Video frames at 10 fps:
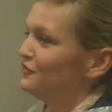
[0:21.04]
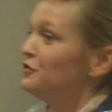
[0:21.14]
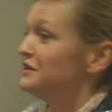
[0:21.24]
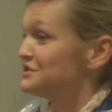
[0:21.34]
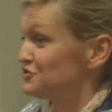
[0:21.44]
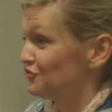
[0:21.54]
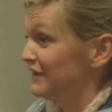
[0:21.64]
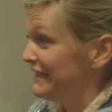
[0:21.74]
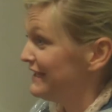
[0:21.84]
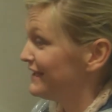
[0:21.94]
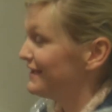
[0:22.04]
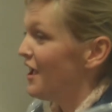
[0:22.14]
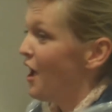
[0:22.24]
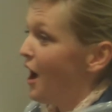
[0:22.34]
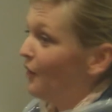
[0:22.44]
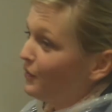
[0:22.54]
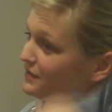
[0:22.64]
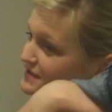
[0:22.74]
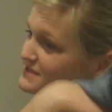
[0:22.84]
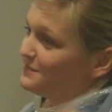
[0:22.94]
For your streak, yeah. I
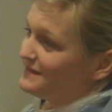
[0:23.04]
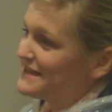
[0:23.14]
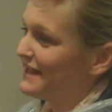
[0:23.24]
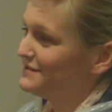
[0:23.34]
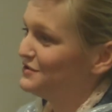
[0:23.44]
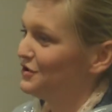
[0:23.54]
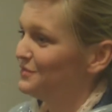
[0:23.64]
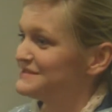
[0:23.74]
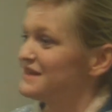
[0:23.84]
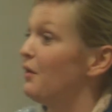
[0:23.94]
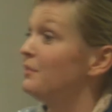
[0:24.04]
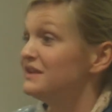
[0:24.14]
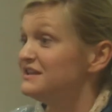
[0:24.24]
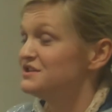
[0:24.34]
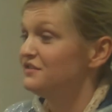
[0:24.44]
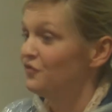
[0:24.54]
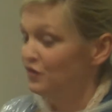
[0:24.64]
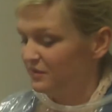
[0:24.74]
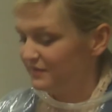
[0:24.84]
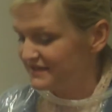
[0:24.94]
want you to be tanned up. So I'm going to do it for
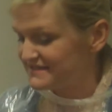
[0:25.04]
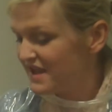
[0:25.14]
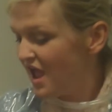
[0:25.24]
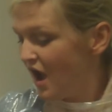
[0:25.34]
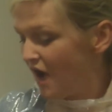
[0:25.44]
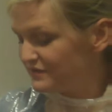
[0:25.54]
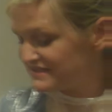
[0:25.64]
you because I